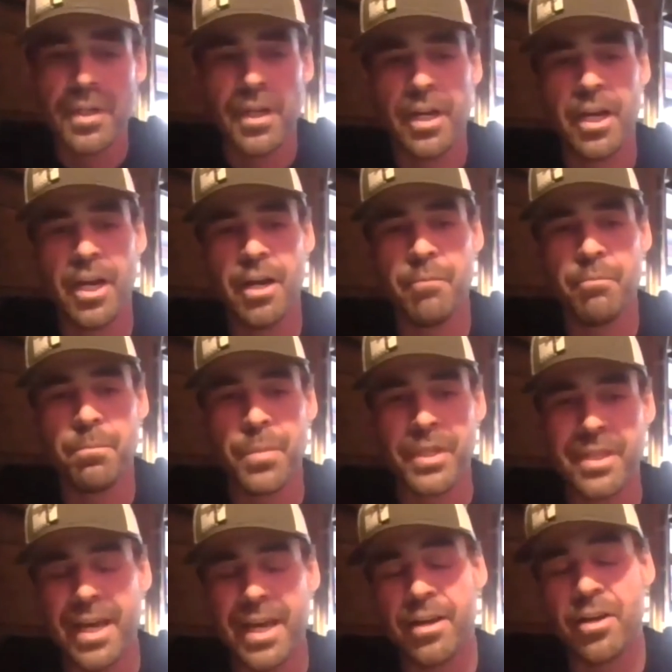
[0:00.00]
But
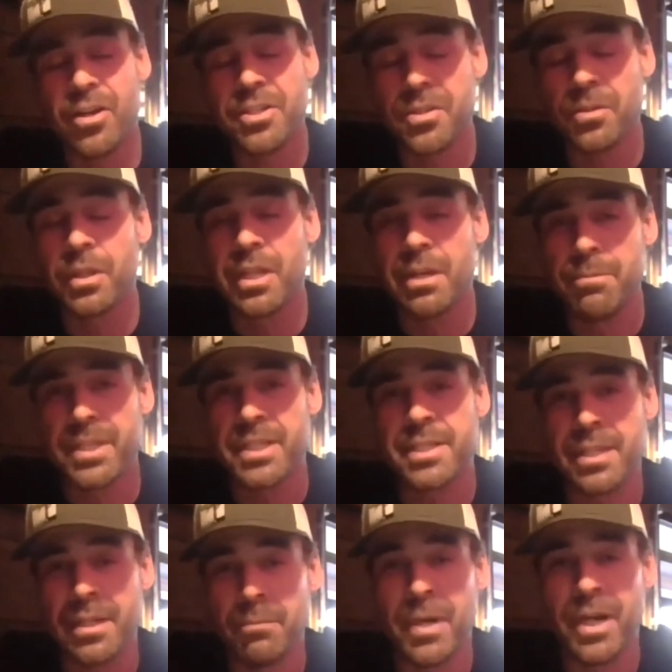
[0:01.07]
that also limits
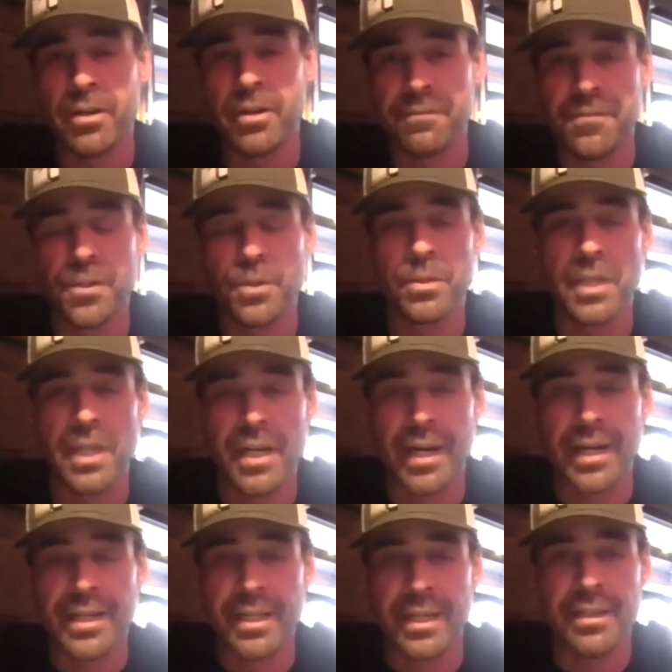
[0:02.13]
the amount of food that I
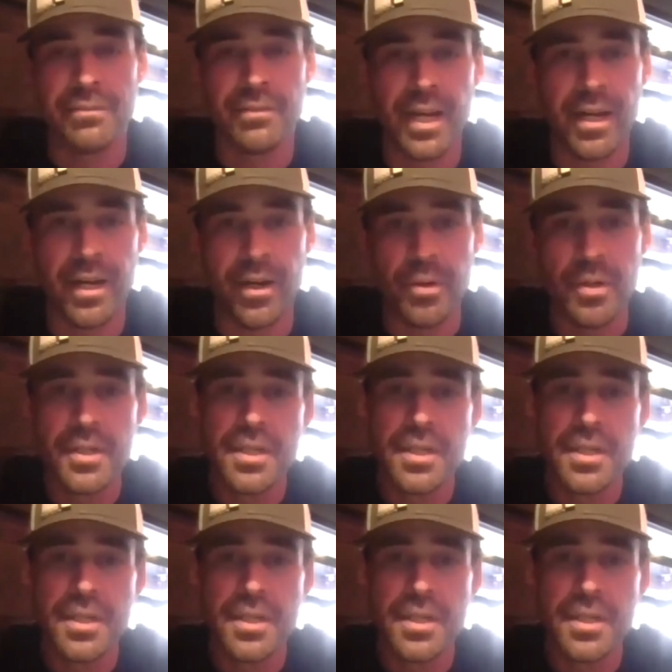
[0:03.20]
can give out.